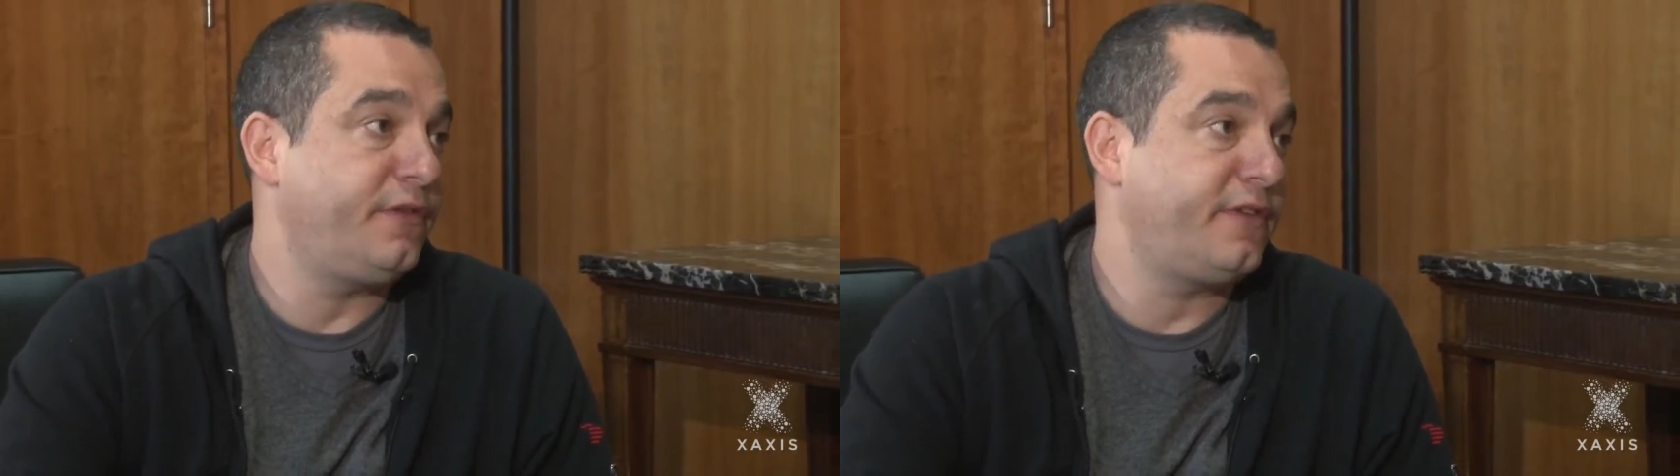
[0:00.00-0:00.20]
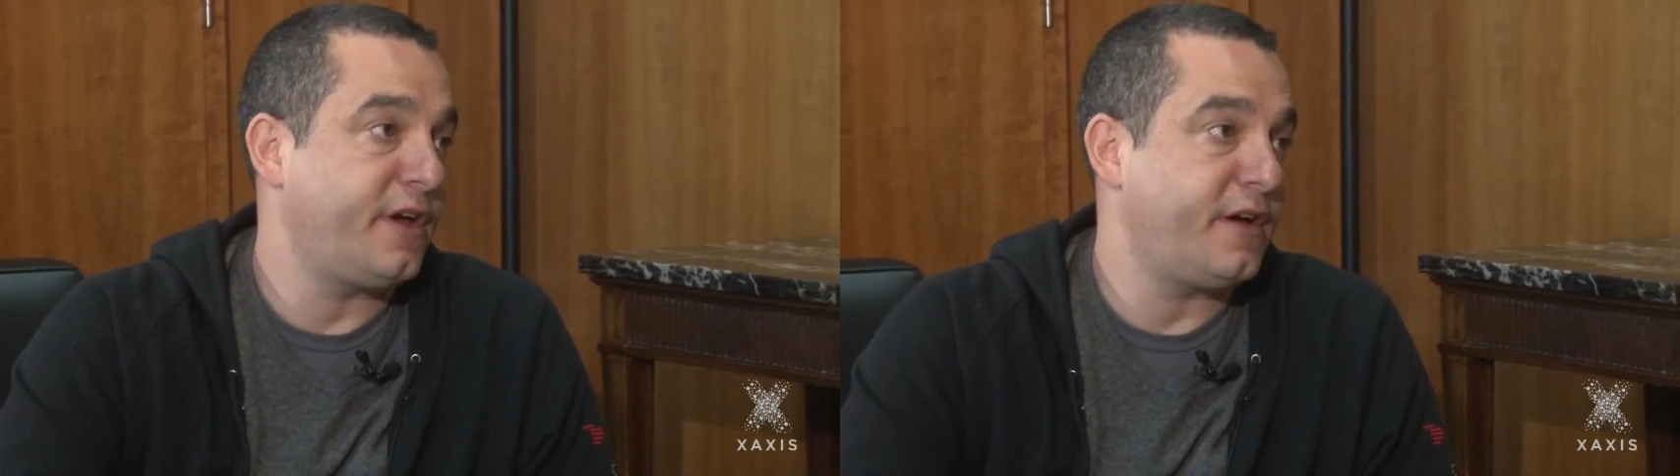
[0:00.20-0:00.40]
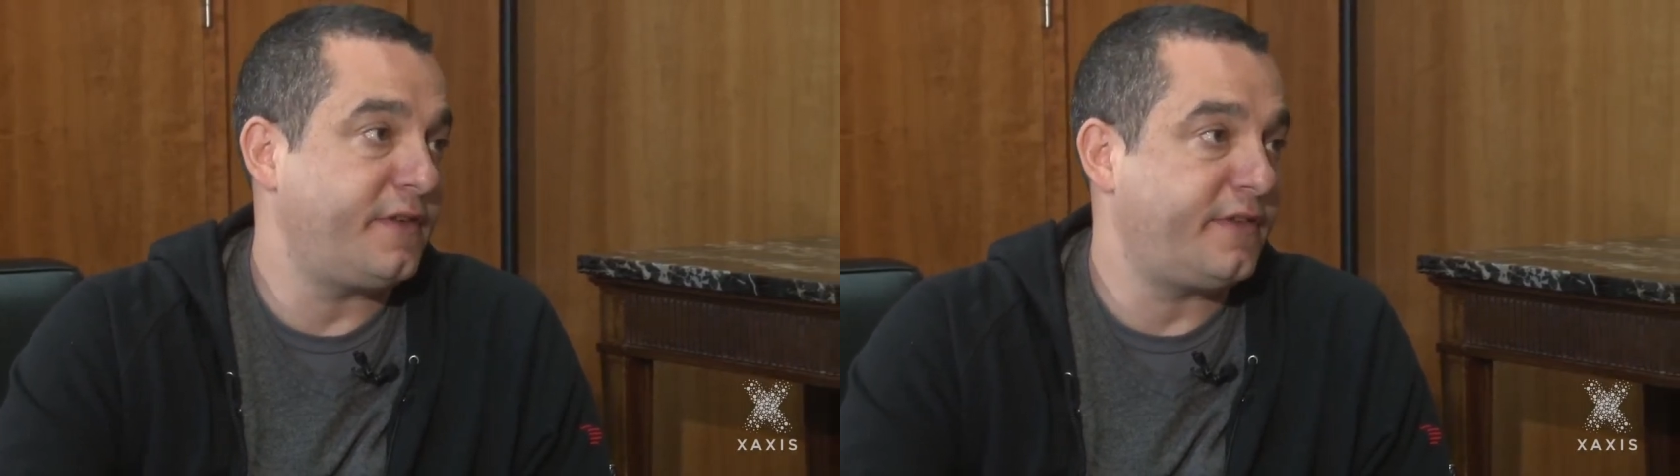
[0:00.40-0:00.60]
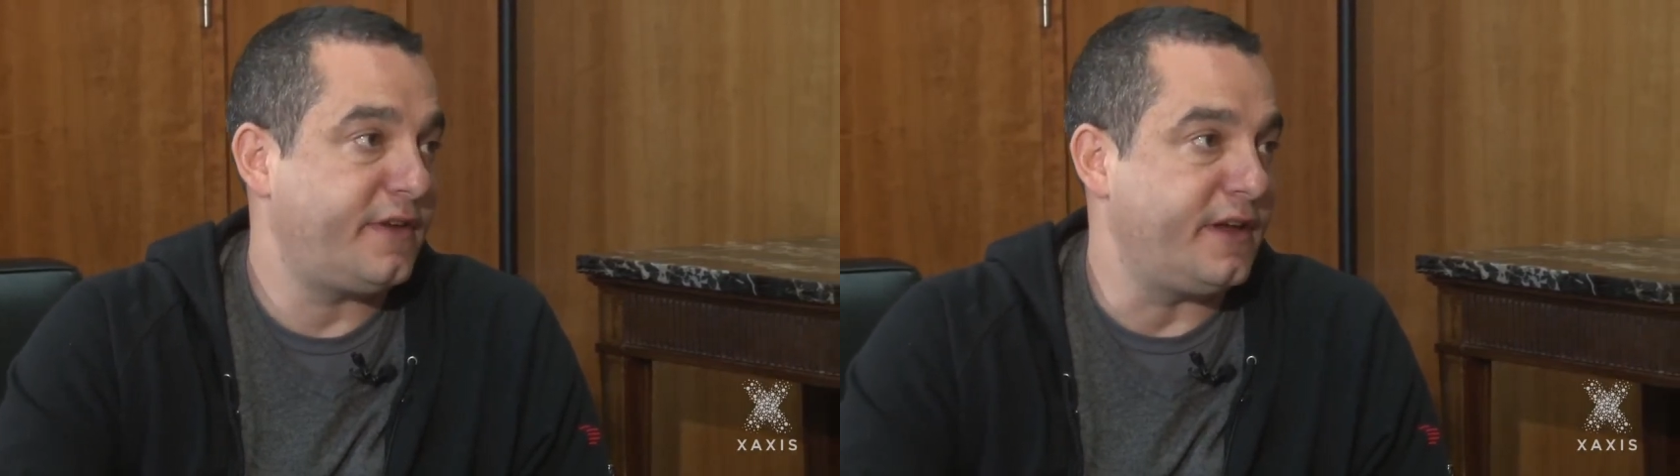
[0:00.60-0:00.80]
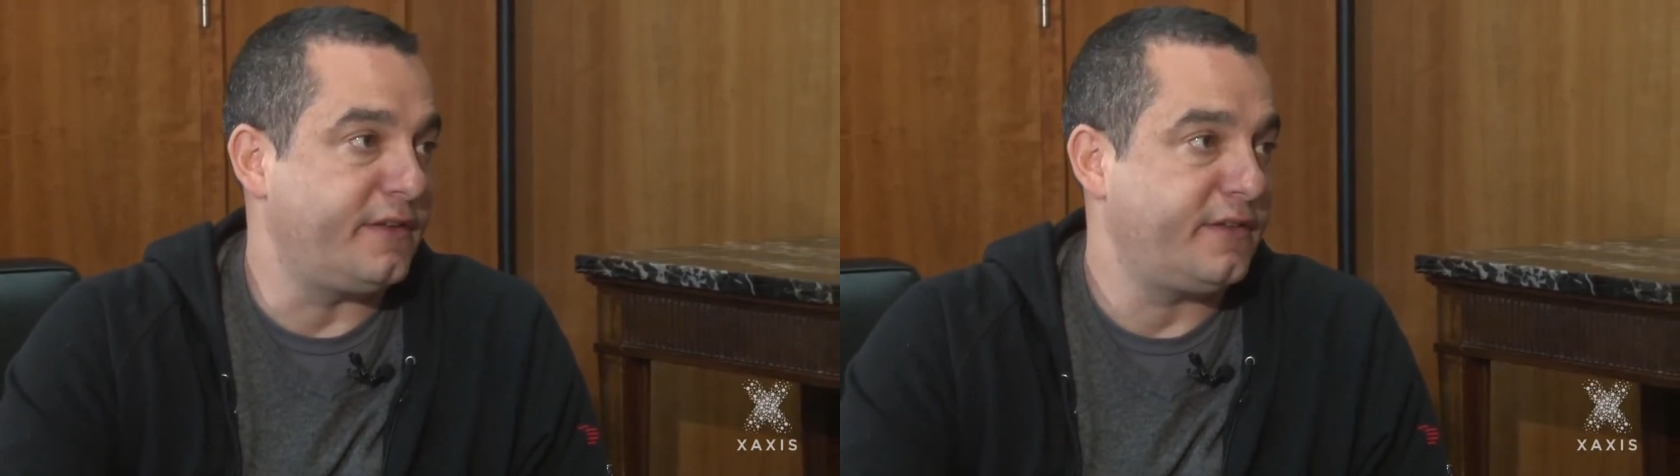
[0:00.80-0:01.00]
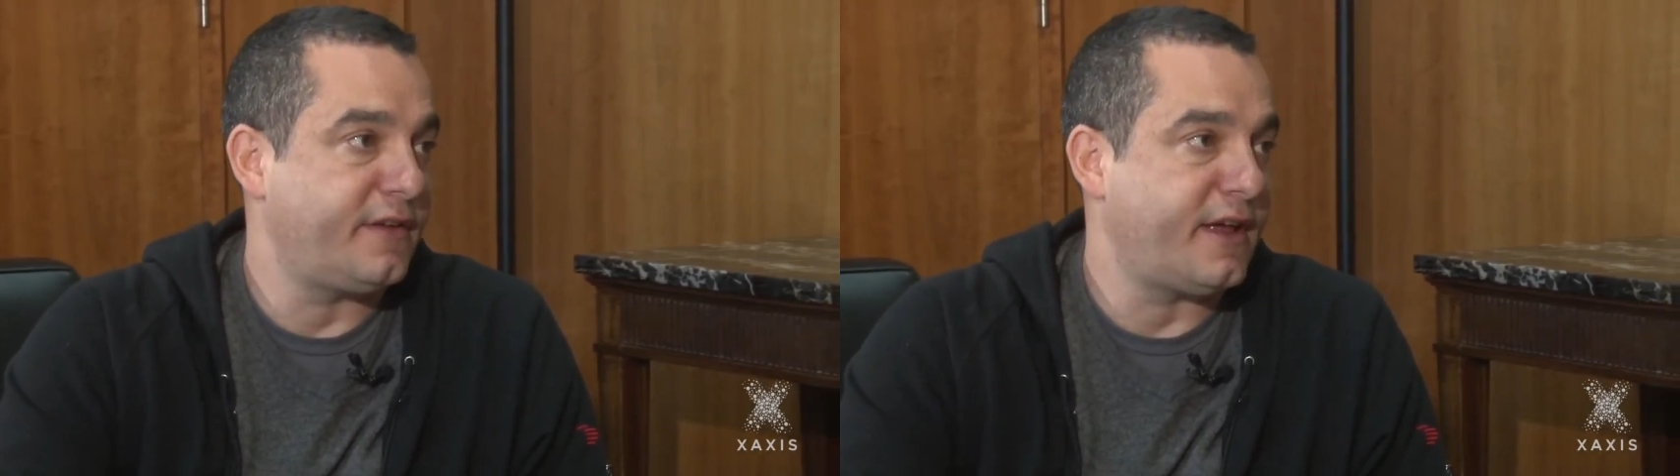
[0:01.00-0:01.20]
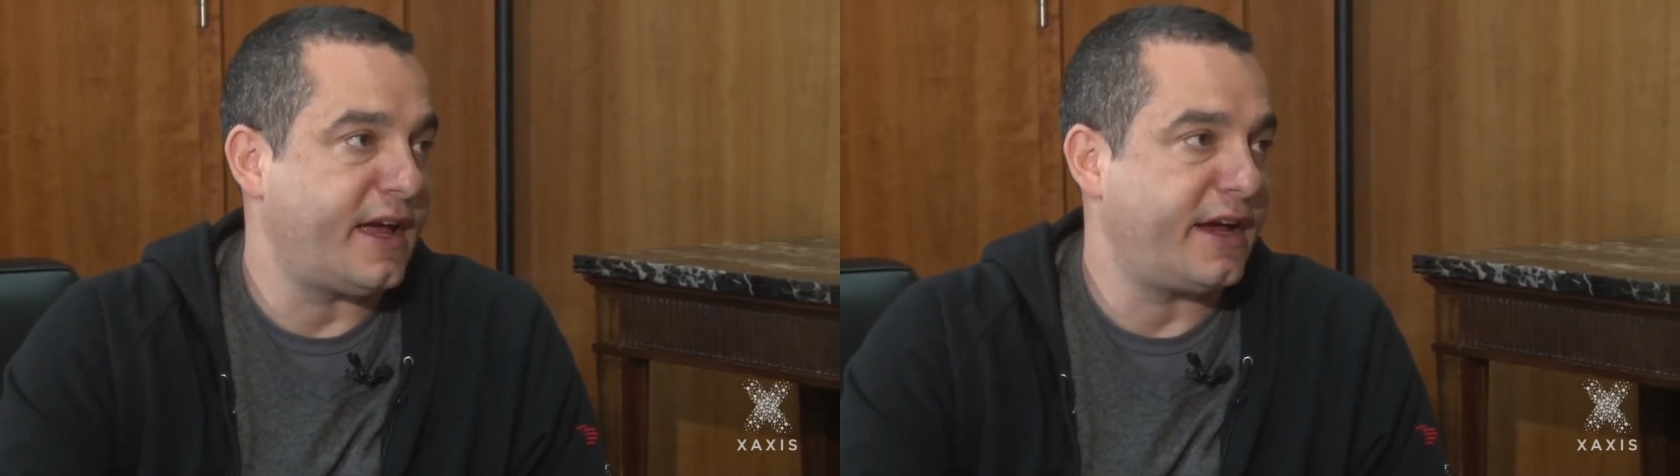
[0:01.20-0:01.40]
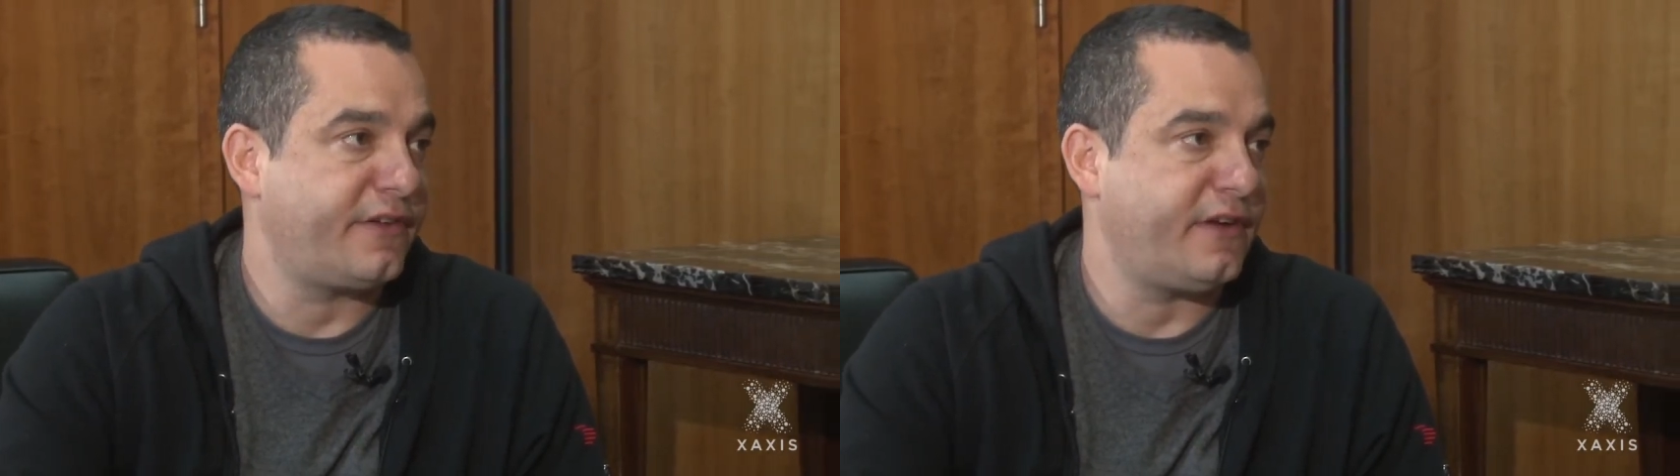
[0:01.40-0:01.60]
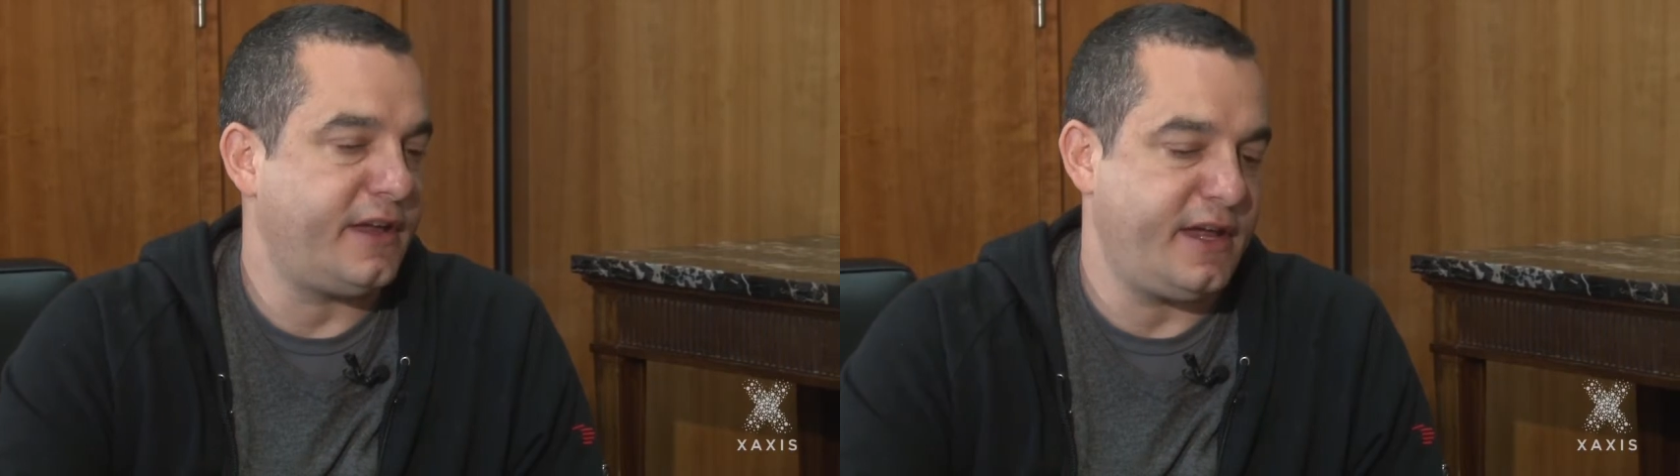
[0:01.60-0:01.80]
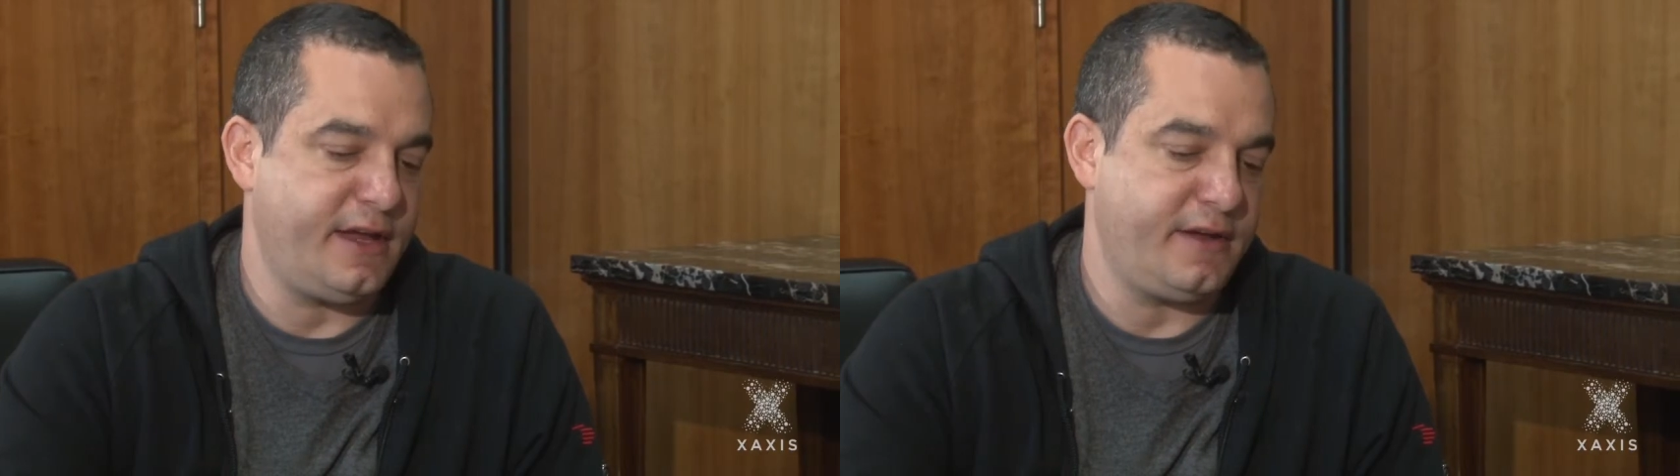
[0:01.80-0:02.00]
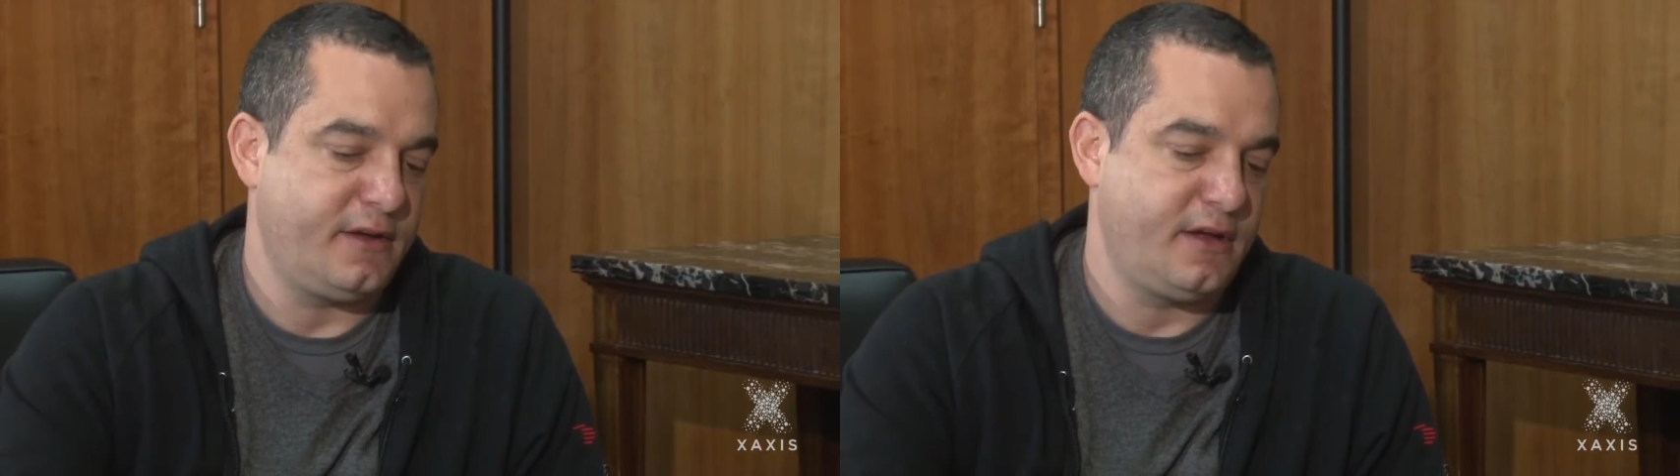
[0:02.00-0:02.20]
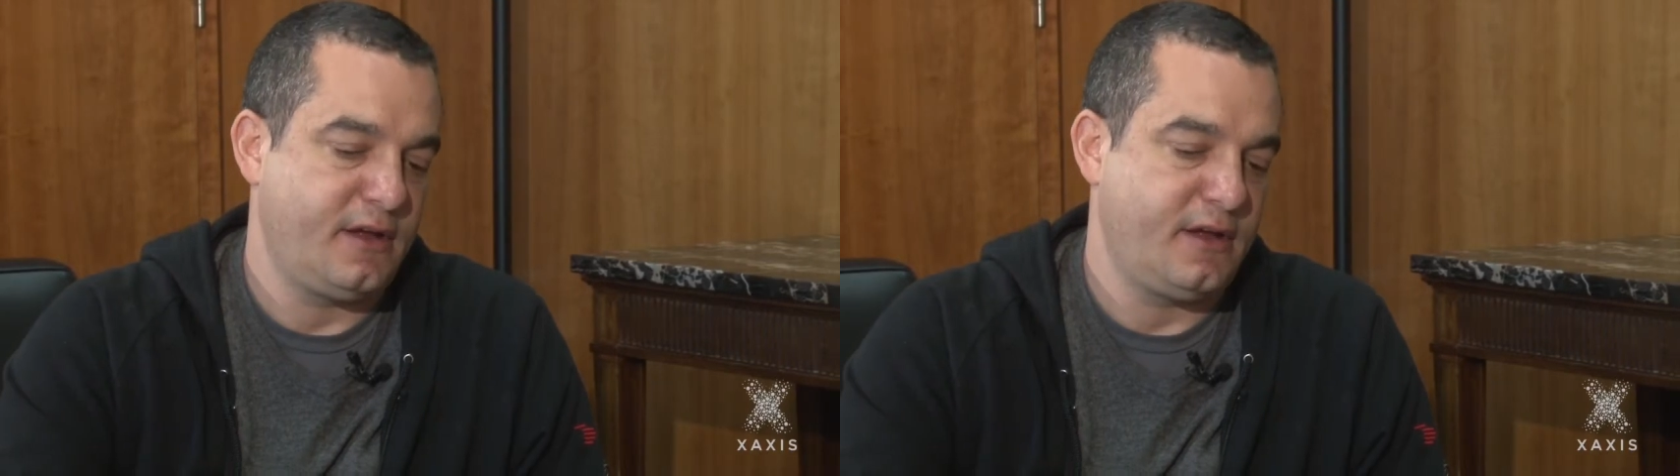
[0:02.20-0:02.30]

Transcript: services actually